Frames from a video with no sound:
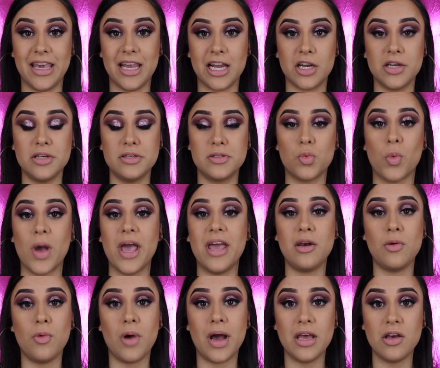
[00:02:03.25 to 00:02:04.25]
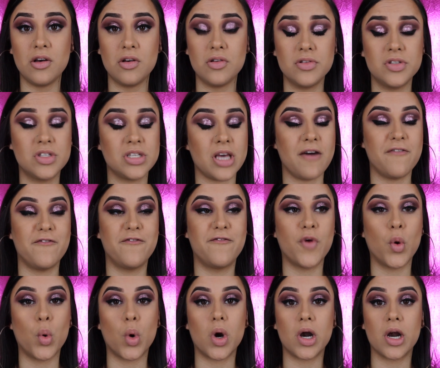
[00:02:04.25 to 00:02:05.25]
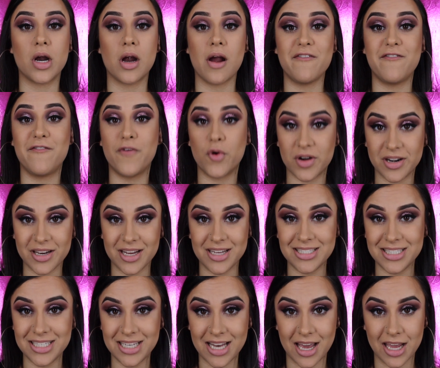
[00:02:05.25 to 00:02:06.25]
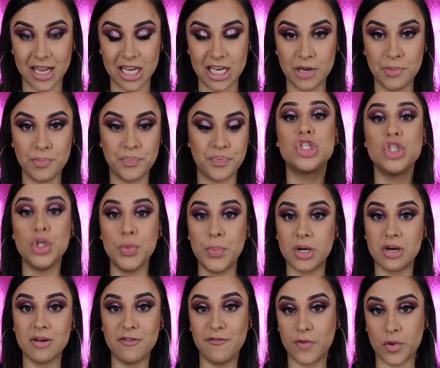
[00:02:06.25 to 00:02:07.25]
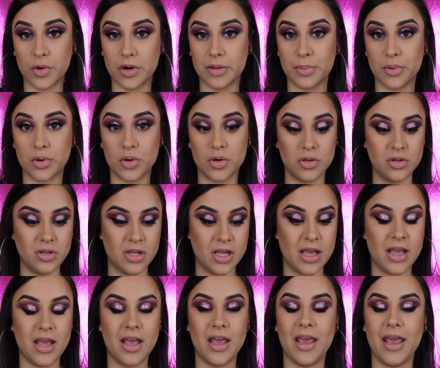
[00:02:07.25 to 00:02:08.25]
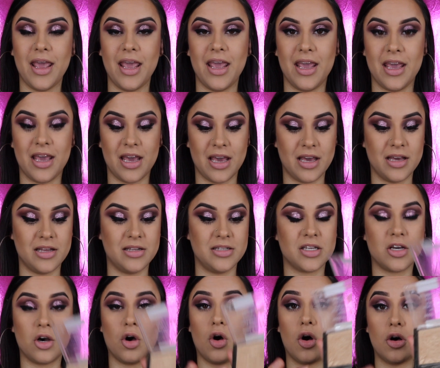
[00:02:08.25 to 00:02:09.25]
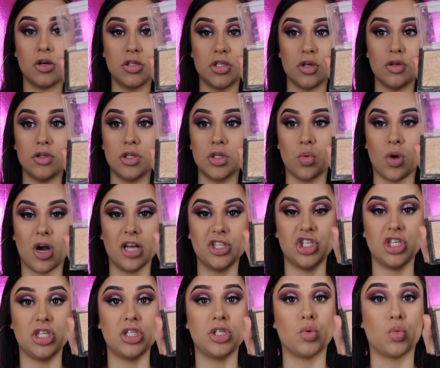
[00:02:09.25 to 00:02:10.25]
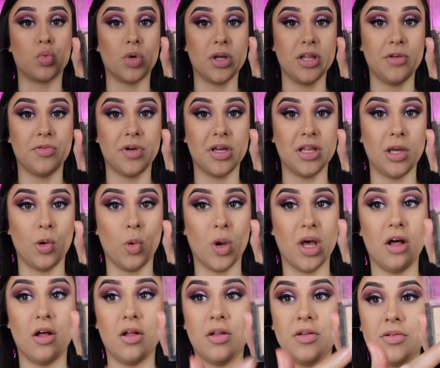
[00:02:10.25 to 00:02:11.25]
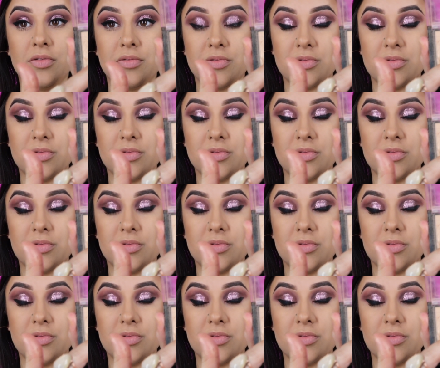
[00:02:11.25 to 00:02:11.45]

carries Wet n Wilds for $4.99. Super affordable and also swatches really well.